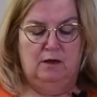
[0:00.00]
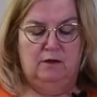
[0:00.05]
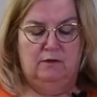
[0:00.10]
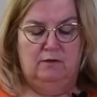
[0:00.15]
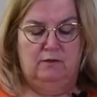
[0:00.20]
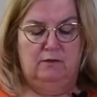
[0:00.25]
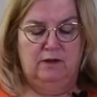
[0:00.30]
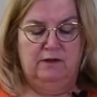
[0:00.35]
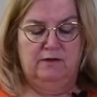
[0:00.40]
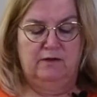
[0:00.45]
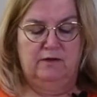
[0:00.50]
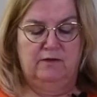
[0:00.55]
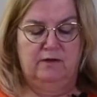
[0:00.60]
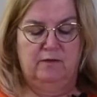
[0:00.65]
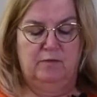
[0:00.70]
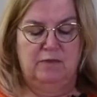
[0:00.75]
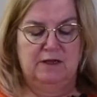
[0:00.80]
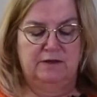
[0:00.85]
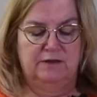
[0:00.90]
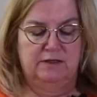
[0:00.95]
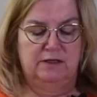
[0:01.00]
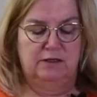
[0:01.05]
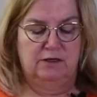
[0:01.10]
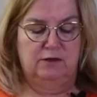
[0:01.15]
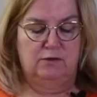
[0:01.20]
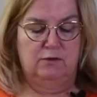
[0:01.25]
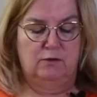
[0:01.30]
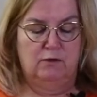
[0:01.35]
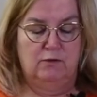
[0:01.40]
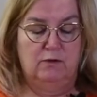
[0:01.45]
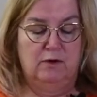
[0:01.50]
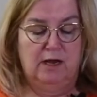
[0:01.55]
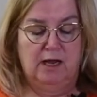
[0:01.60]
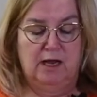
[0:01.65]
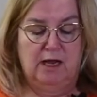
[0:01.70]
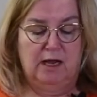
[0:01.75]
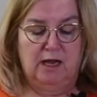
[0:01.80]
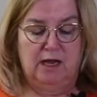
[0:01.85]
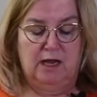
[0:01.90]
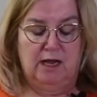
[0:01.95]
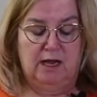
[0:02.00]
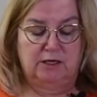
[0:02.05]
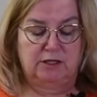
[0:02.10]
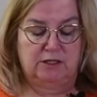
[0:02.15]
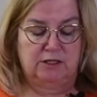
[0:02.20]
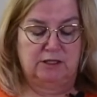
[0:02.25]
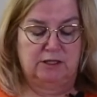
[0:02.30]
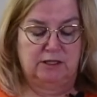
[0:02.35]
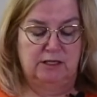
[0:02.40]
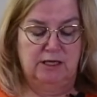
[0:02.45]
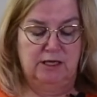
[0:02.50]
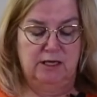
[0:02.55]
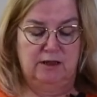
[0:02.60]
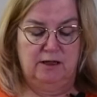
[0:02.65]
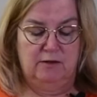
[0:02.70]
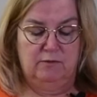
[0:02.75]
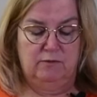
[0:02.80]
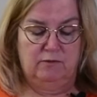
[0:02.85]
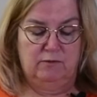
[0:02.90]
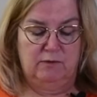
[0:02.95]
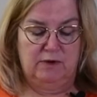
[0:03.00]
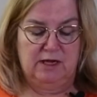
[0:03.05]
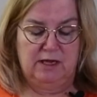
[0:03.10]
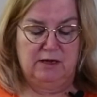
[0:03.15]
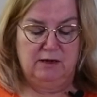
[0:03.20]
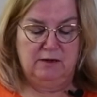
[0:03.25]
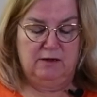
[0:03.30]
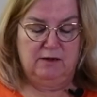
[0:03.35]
So this is the pizza dough actually that we